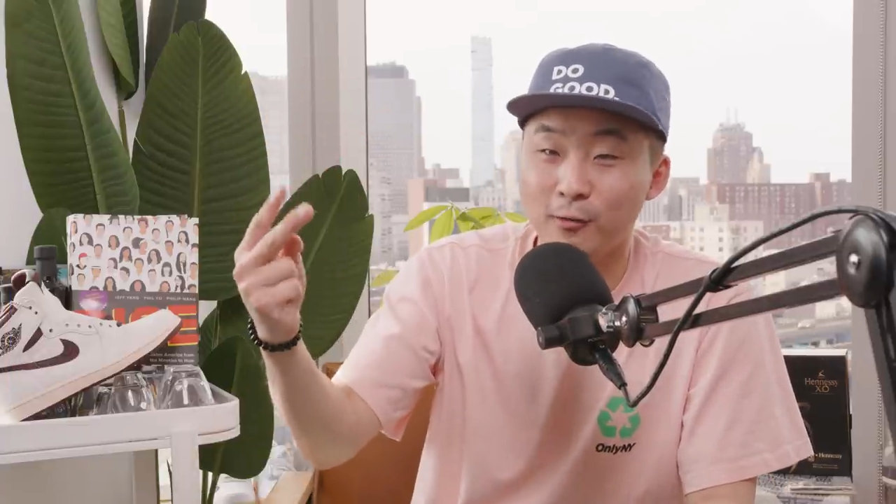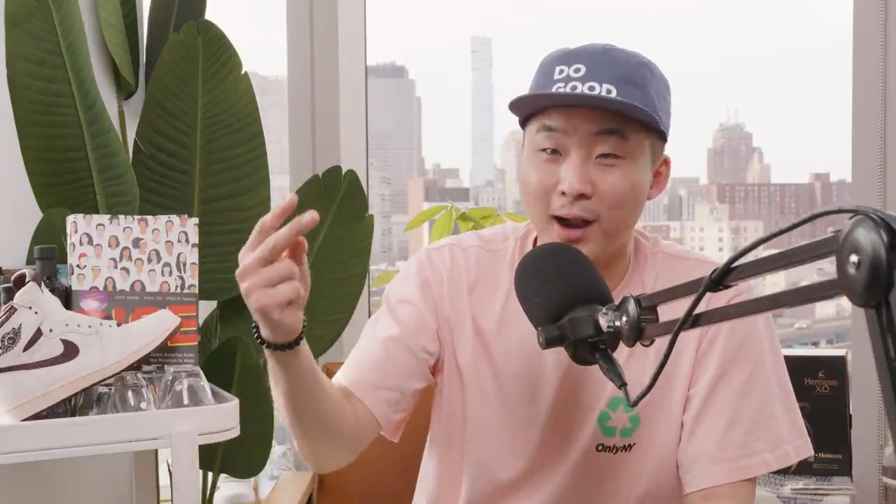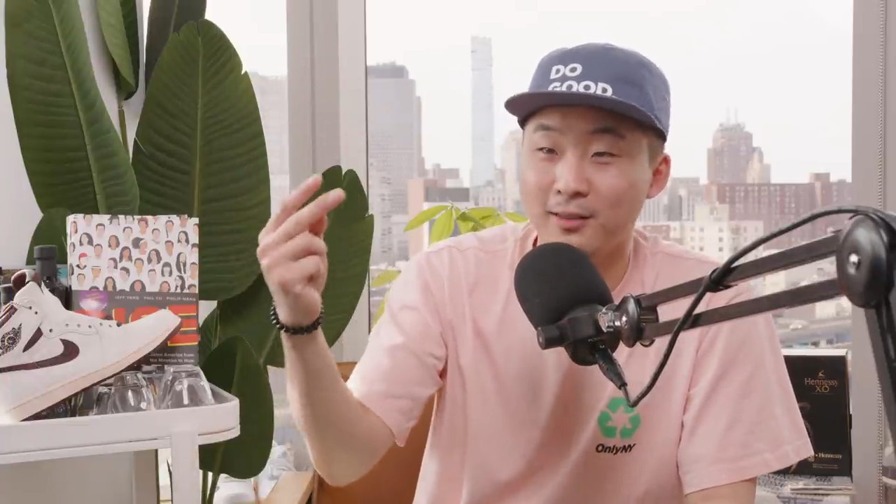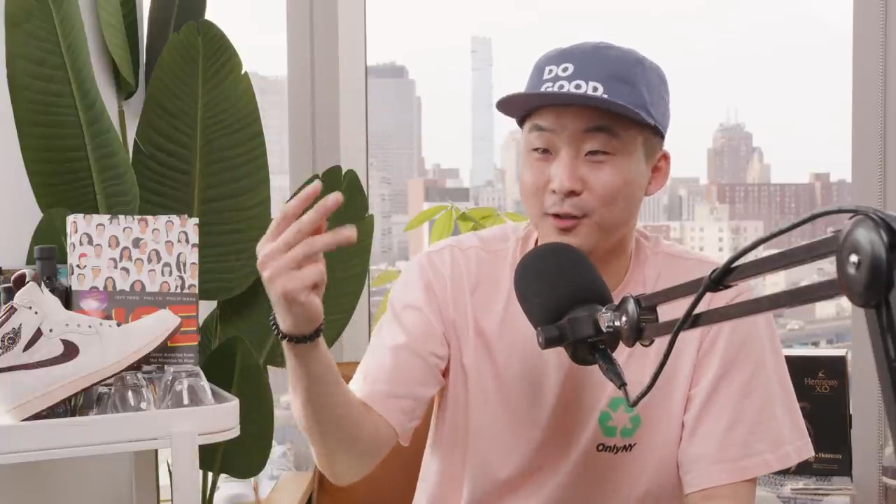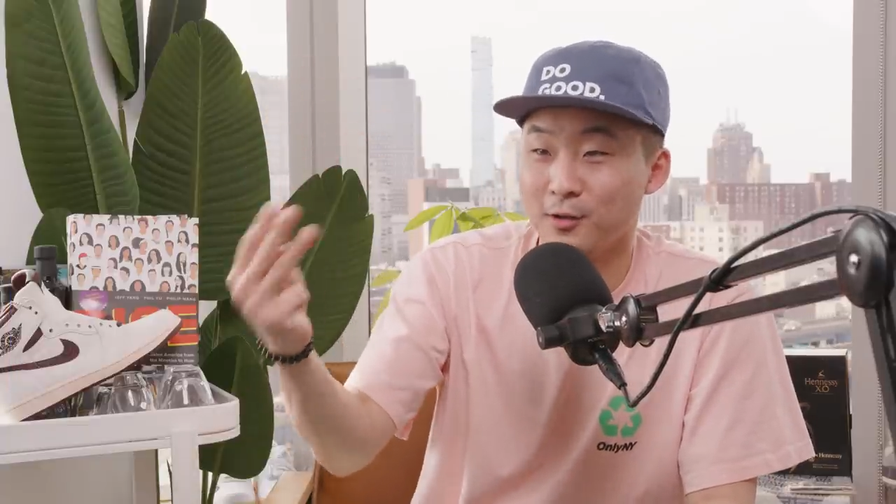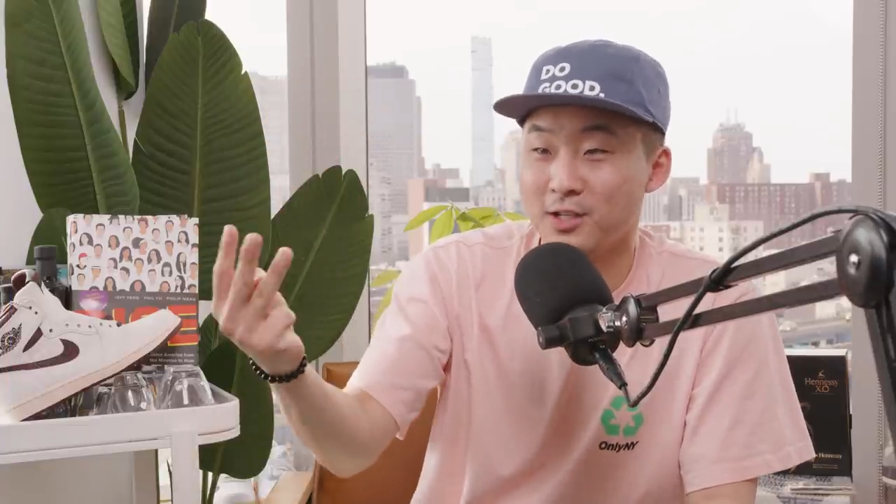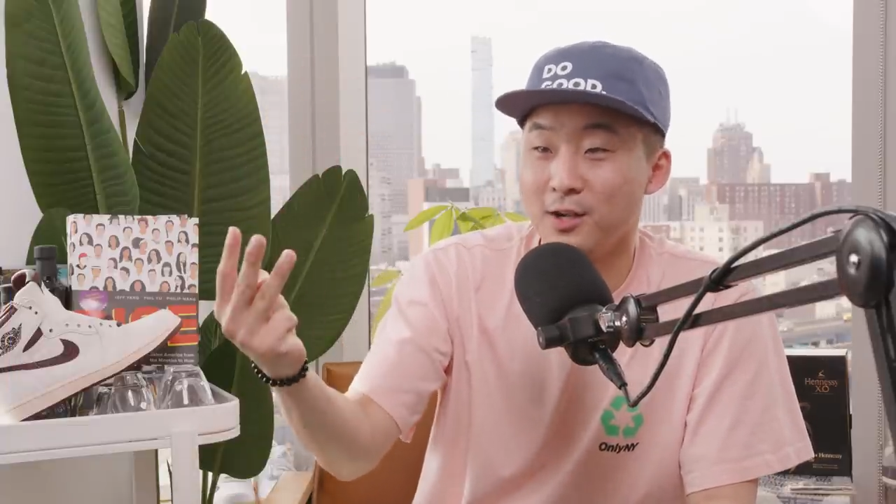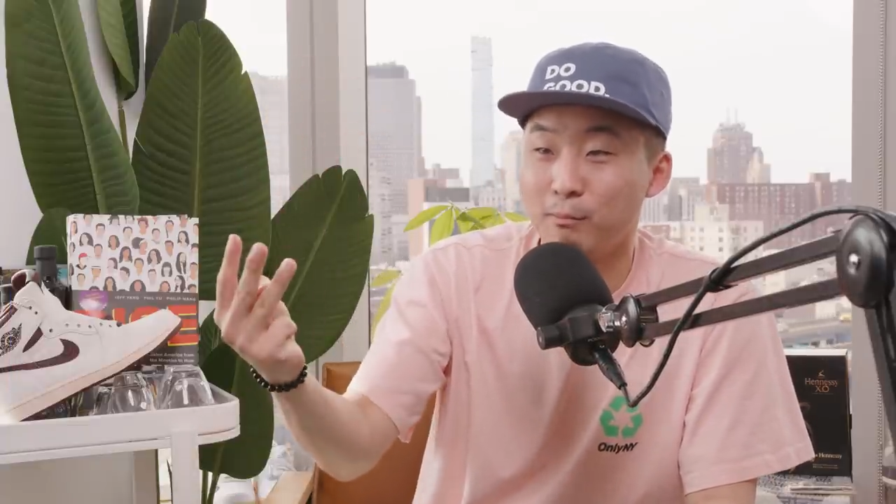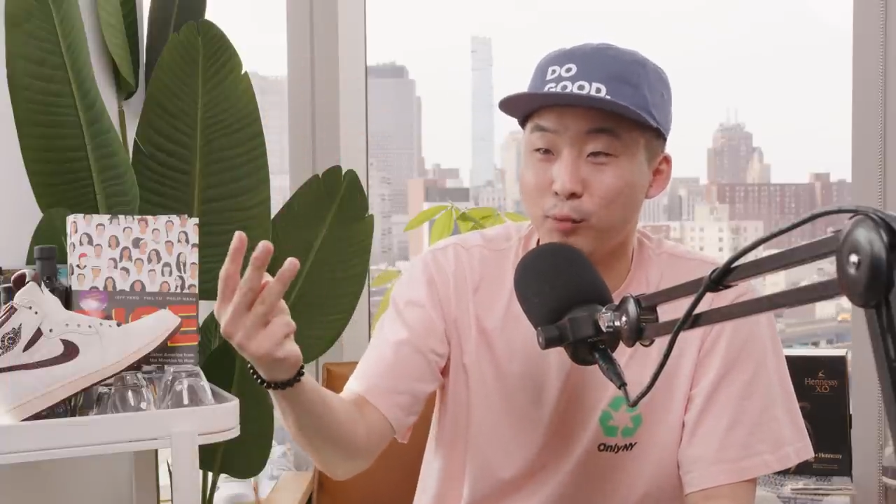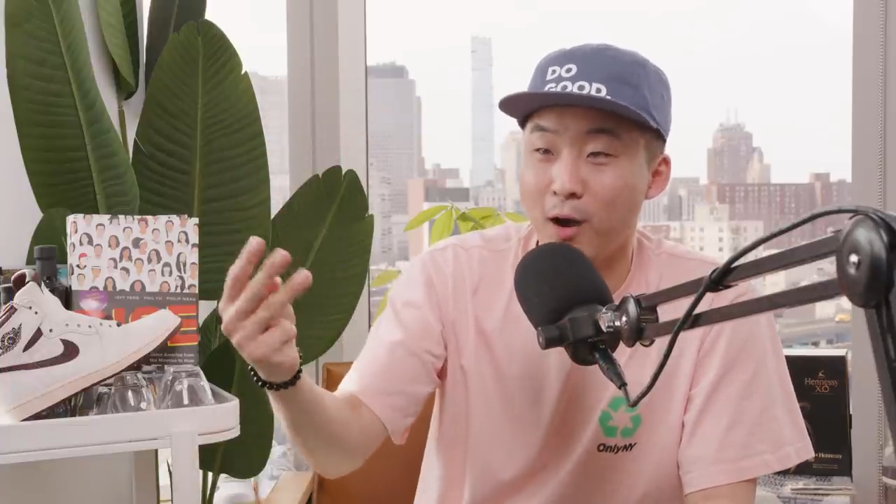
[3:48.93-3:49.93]
right? There's
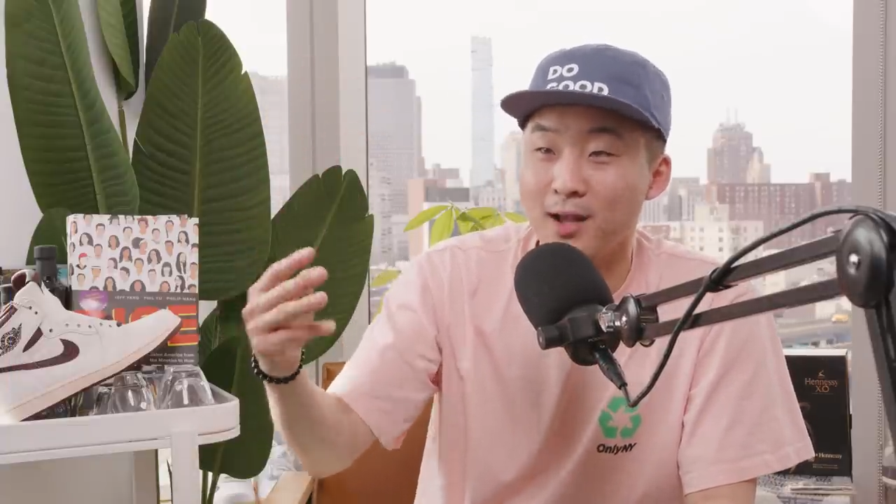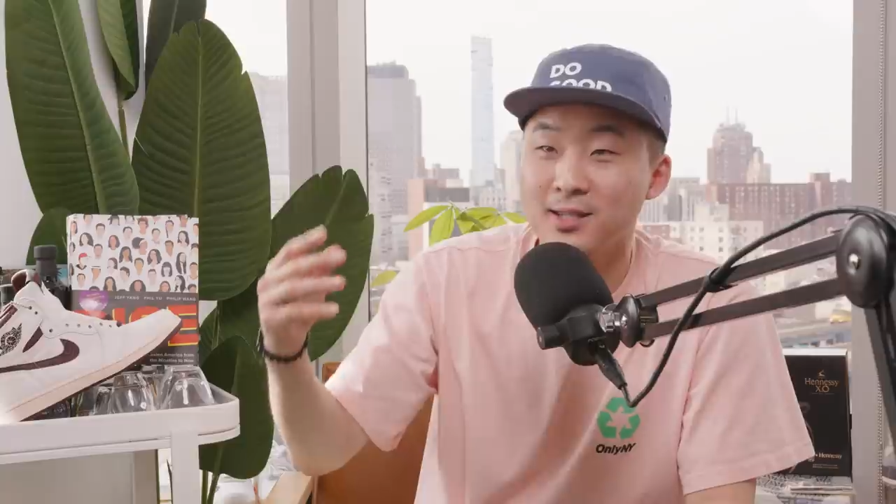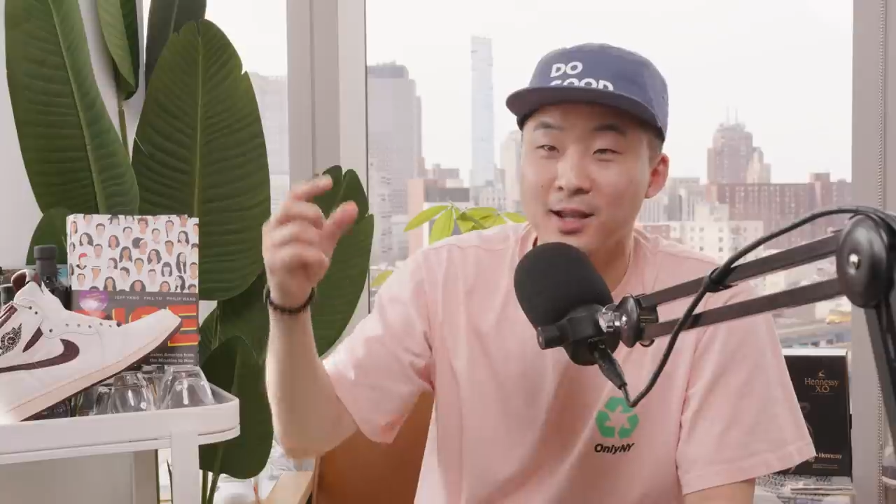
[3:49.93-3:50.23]
bronze.